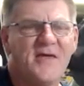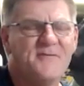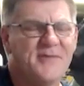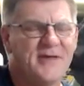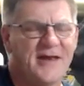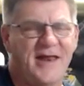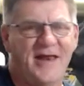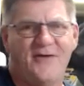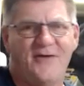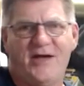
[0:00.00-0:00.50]

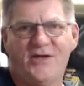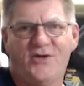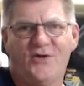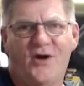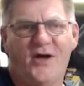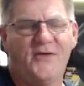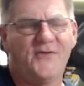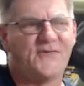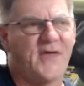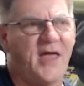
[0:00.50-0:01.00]
but anyway,
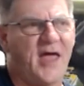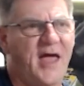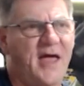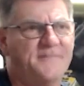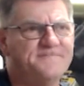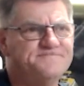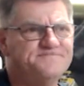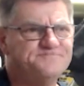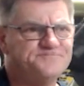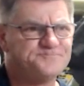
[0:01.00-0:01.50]
guys,
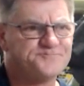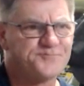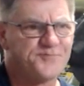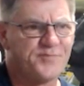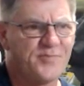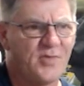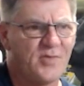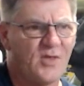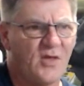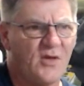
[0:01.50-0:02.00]

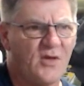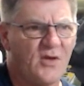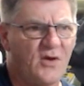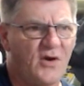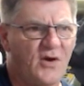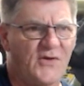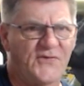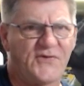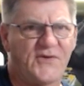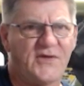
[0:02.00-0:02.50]

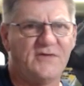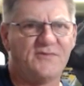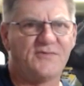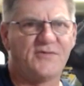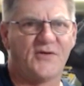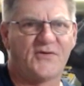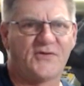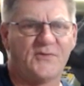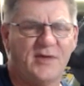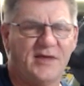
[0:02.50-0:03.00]
I see you've
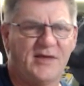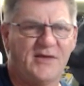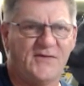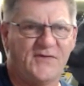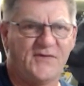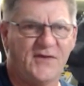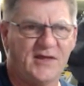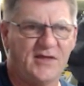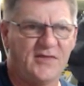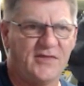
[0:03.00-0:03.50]
got some Icky
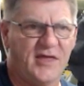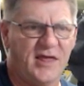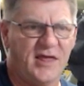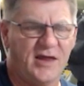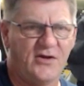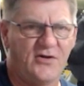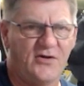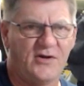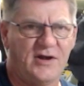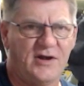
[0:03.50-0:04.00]
Sticky
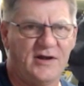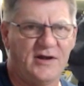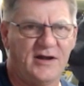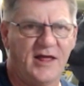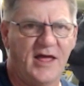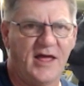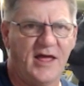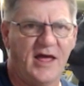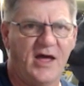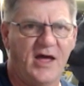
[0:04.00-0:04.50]
there, and
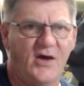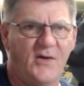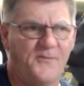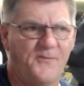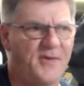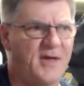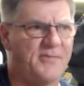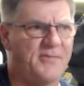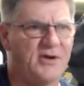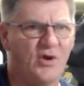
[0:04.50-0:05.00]
a
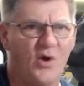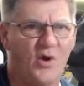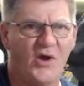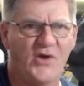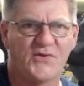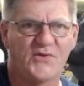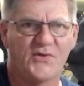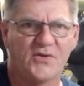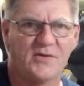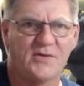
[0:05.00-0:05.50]

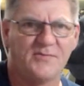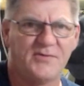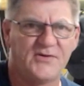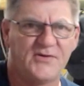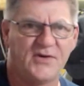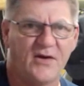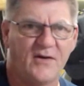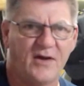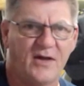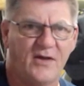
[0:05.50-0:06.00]
nice looking
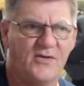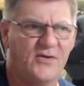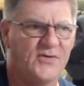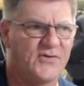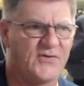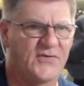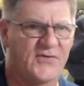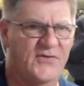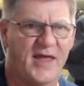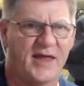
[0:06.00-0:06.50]
Pajero. Whose
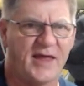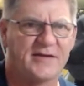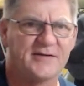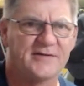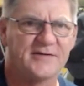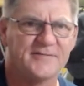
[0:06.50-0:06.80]
is that?